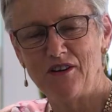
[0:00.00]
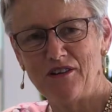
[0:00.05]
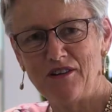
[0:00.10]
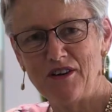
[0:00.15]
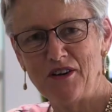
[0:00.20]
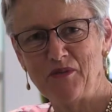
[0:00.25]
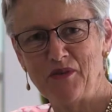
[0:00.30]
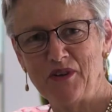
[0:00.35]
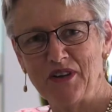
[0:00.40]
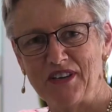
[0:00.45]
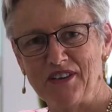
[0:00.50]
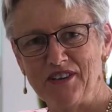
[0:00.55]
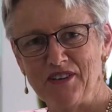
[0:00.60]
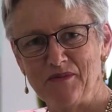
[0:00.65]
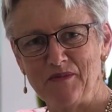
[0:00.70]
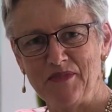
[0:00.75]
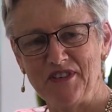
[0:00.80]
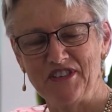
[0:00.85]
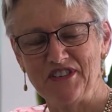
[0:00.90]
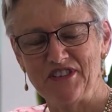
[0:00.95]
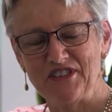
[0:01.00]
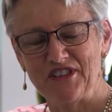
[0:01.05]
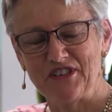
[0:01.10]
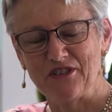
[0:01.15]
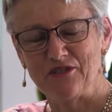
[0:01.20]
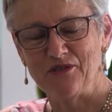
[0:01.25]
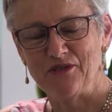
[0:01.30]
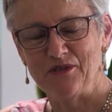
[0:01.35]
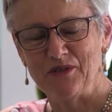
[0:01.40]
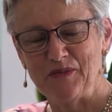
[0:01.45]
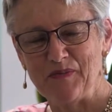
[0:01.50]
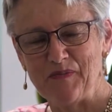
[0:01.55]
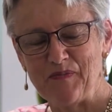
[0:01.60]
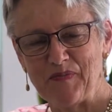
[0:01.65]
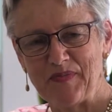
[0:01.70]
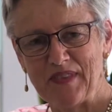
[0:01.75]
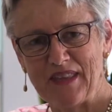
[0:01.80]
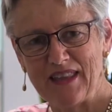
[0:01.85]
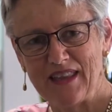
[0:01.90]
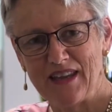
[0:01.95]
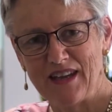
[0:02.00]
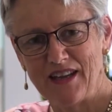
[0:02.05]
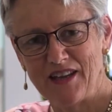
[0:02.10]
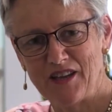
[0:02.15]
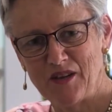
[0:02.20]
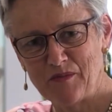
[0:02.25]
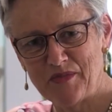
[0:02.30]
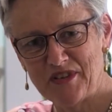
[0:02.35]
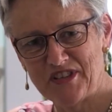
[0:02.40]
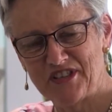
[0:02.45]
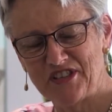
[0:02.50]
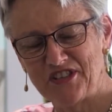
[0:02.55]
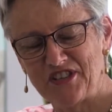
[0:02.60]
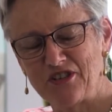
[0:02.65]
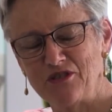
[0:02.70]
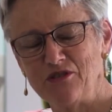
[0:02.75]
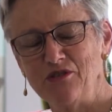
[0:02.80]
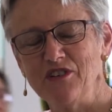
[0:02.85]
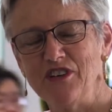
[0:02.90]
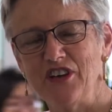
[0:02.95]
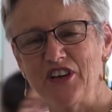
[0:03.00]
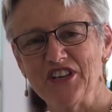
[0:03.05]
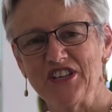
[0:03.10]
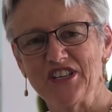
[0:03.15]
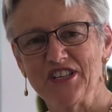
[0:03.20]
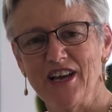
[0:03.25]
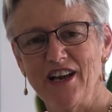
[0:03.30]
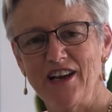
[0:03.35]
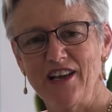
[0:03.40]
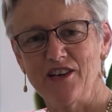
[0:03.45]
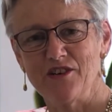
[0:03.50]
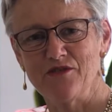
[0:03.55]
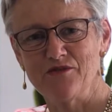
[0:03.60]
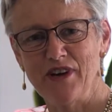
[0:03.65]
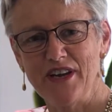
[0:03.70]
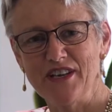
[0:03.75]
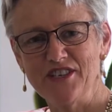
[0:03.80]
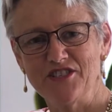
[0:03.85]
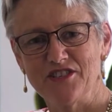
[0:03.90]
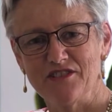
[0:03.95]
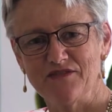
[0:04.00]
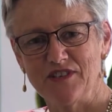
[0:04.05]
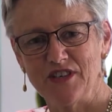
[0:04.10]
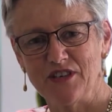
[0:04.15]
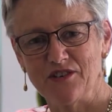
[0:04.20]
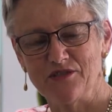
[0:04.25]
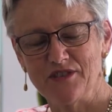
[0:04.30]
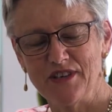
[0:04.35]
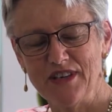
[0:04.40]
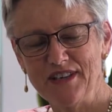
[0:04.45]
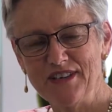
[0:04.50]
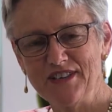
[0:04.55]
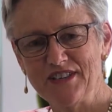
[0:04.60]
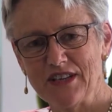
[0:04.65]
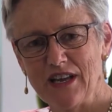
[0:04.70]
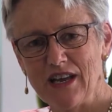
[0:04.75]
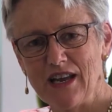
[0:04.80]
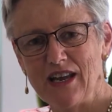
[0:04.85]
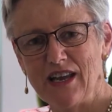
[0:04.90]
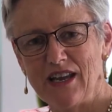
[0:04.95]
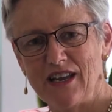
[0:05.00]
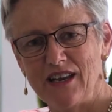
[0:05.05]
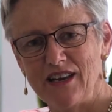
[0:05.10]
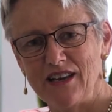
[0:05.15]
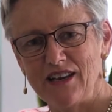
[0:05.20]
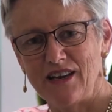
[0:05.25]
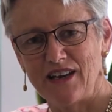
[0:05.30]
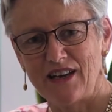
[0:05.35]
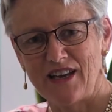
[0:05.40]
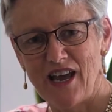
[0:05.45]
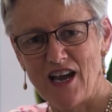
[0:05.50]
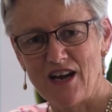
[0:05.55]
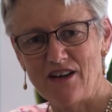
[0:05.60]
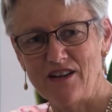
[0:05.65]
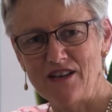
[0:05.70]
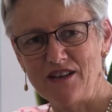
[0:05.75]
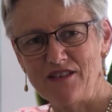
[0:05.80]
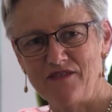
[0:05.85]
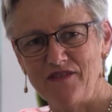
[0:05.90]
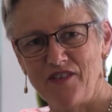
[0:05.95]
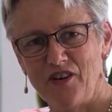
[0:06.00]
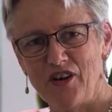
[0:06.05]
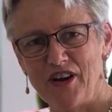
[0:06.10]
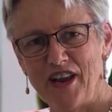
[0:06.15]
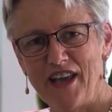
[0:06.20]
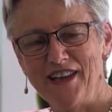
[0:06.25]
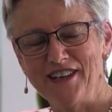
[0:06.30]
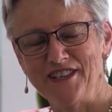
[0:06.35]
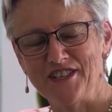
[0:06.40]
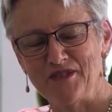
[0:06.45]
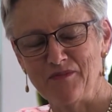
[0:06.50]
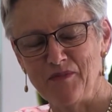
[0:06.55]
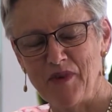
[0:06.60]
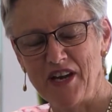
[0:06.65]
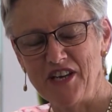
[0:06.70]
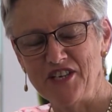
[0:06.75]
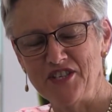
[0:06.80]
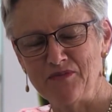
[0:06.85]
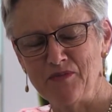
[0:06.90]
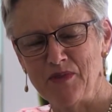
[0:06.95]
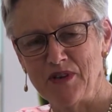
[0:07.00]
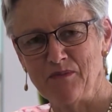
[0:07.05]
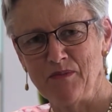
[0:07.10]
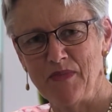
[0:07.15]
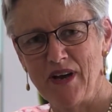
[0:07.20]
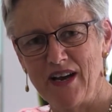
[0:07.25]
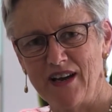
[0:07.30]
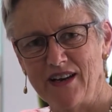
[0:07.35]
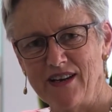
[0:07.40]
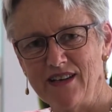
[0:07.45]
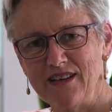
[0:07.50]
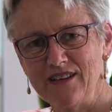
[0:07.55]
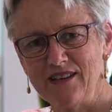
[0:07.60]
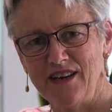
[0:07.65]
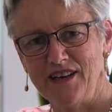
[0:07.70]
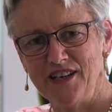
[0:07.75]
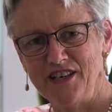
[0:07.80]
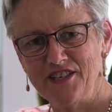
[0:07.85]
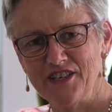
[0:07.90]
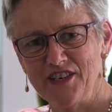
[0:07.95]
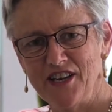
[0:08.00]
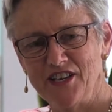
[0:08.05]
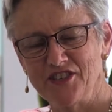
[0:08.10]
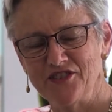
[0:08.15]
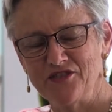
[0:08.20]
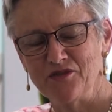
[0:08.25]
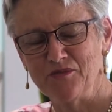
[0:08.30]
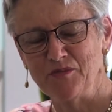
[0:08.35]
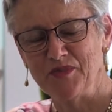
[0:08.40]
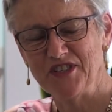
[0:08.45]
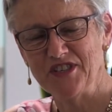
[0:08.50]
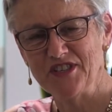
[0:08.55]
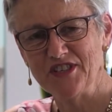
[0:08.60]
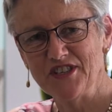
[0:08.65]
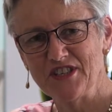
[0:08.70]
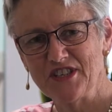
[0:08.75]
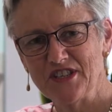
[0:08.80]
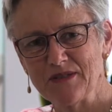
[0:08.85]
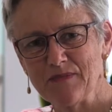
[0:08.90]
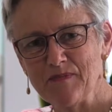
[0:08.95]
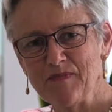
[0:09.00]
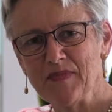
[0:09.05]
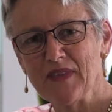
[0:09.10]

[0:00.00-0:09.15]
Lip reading: I work in the business school. In the business school, you can study a range of degrees in accounting, finance, management and marketing, and international business.